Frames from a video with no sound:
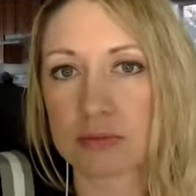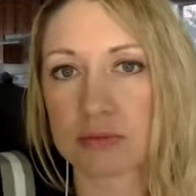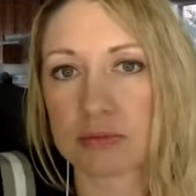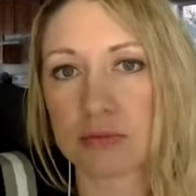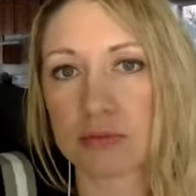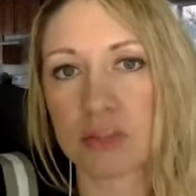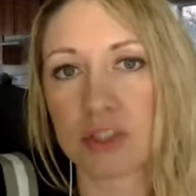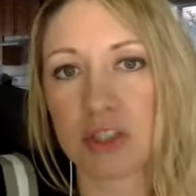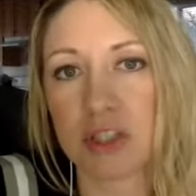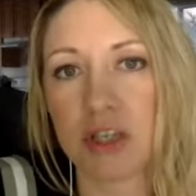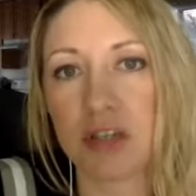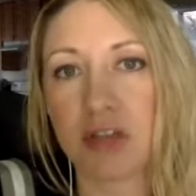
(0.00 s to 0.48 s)

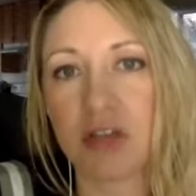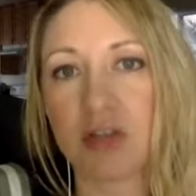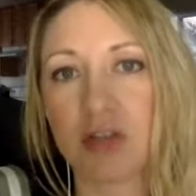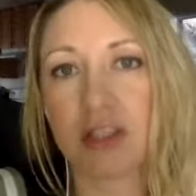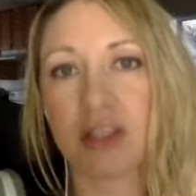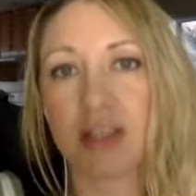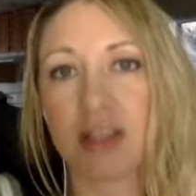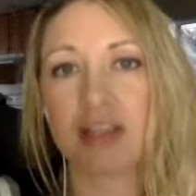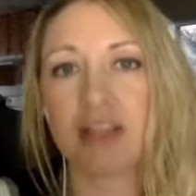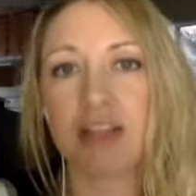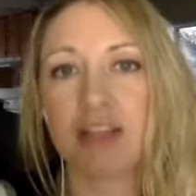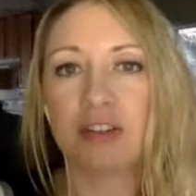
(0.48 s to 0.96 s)
You know, and
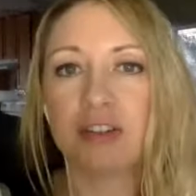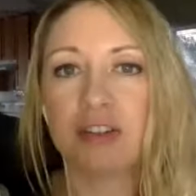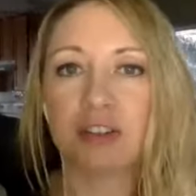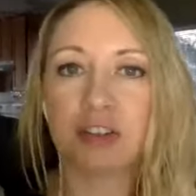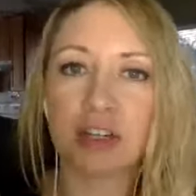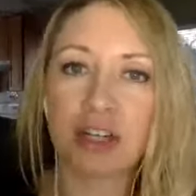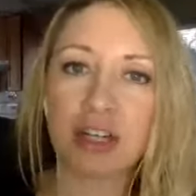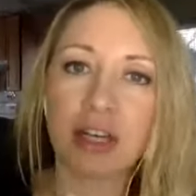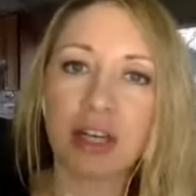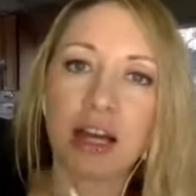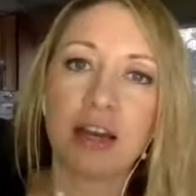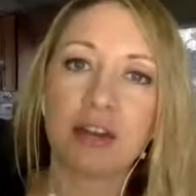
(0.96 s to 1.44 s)
then you're
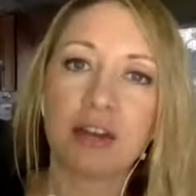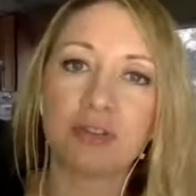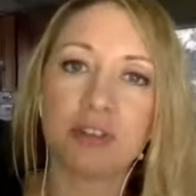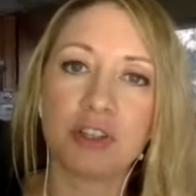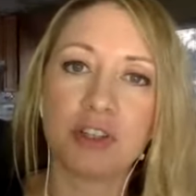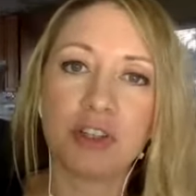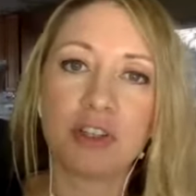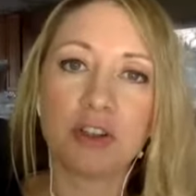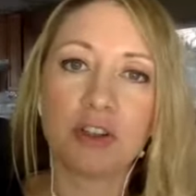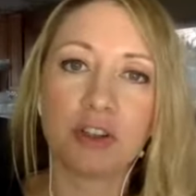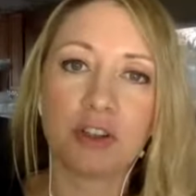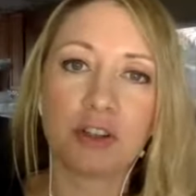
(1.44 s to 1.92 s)
going to have
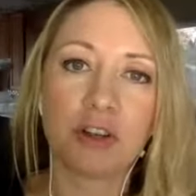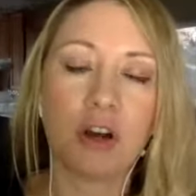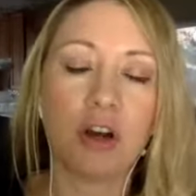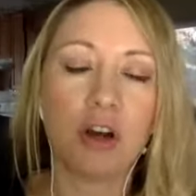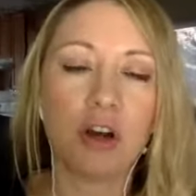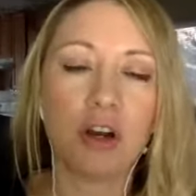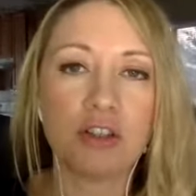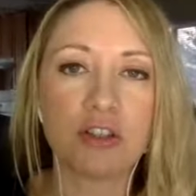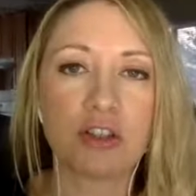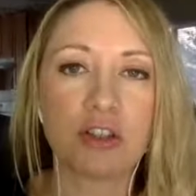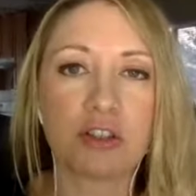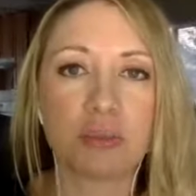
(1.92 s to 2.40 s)
your
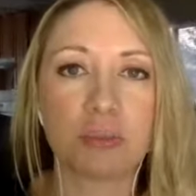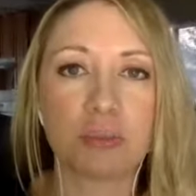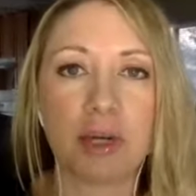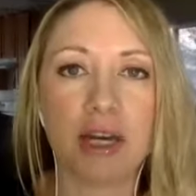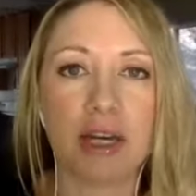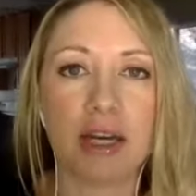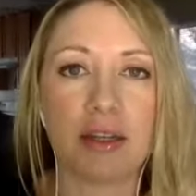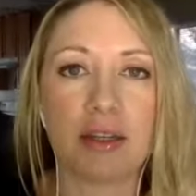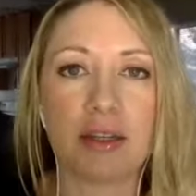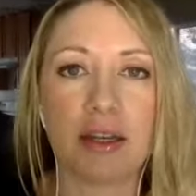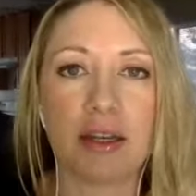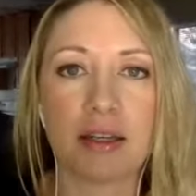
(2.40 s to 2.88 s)
conscious
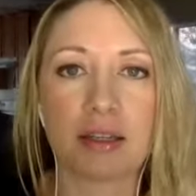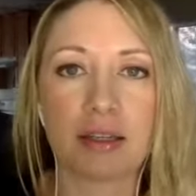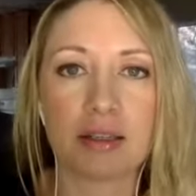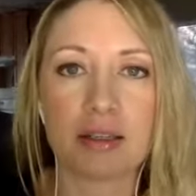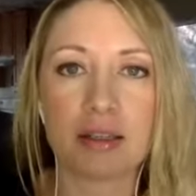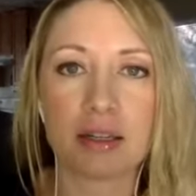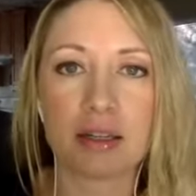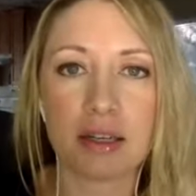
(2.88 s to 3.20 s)
mind can